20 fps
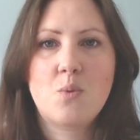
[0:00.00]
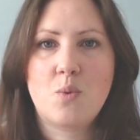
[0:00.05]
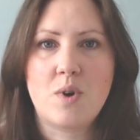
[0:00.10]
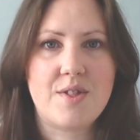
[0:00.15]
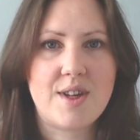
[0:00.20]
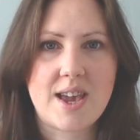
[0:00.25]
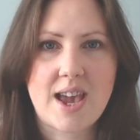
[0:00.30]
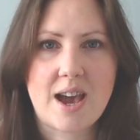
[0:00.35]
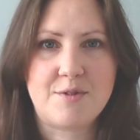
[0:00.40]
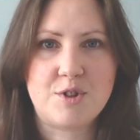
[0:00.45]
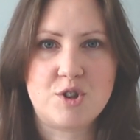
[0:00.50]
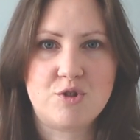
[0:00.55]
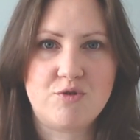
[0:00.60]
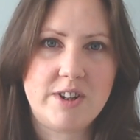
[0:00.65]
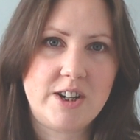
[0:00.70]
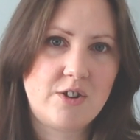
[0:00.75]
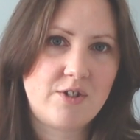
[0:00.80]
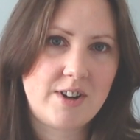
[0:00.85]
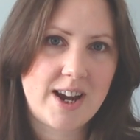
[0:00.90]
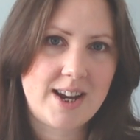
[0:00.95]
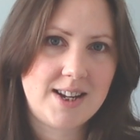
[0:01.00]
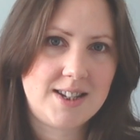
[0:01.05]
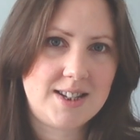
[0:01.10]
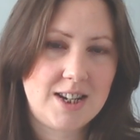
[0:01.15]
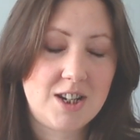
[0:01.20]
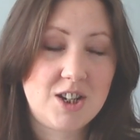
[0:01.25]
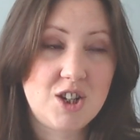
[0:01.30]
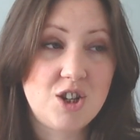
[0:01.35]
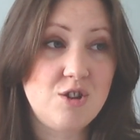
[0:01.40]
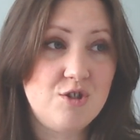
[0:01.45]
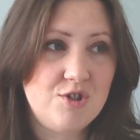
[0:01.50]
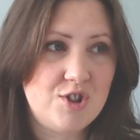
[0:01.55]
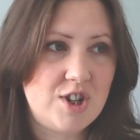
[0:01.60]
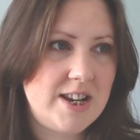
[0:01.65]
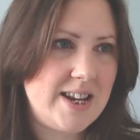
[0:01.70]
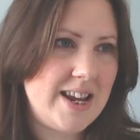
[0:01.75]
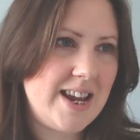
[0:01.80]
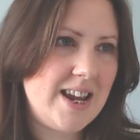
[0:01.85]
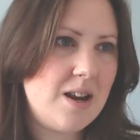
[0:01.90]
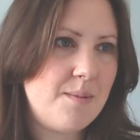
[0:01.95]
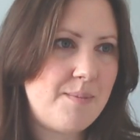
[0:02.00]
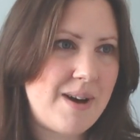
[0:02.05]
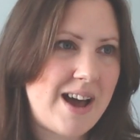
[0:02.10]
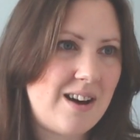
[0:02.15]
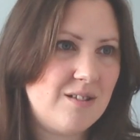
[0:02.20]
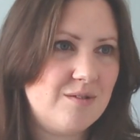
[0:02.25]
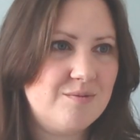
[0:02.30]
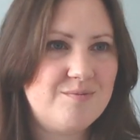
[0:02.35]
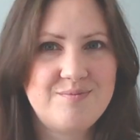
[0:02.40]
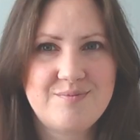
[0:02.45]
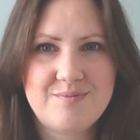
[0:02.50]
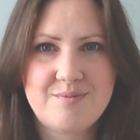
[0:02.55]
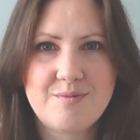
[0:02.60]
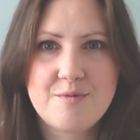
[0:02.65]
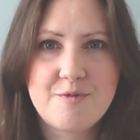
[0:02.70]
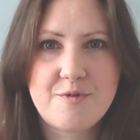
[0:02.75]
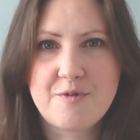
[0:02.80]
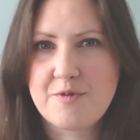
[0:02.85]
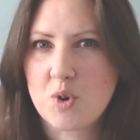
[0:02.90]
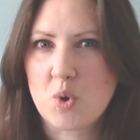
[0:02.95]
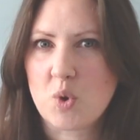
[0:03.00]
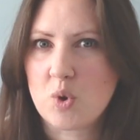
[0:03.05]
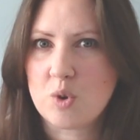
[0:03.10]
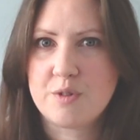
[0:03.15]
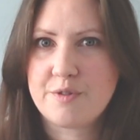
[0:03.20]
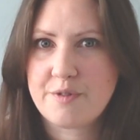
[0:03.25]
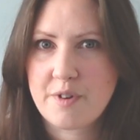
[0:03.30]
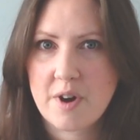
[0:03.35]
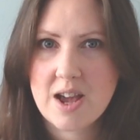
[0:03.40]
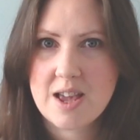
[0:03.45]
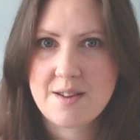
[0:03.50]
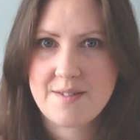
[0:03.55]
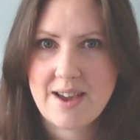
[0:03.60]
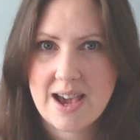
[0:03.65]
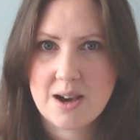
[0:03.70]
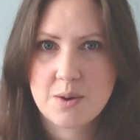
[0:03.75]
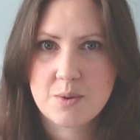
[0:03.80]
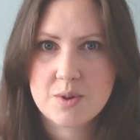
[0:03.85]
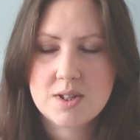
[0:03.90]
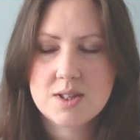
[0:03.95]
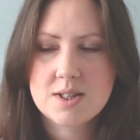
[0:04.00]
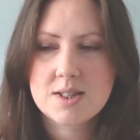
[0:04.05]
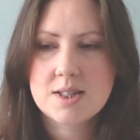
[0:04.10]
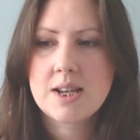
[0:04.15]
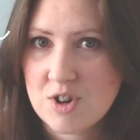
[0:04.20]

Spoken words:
where they have to recreate it, usually in about 4 or 5 hours.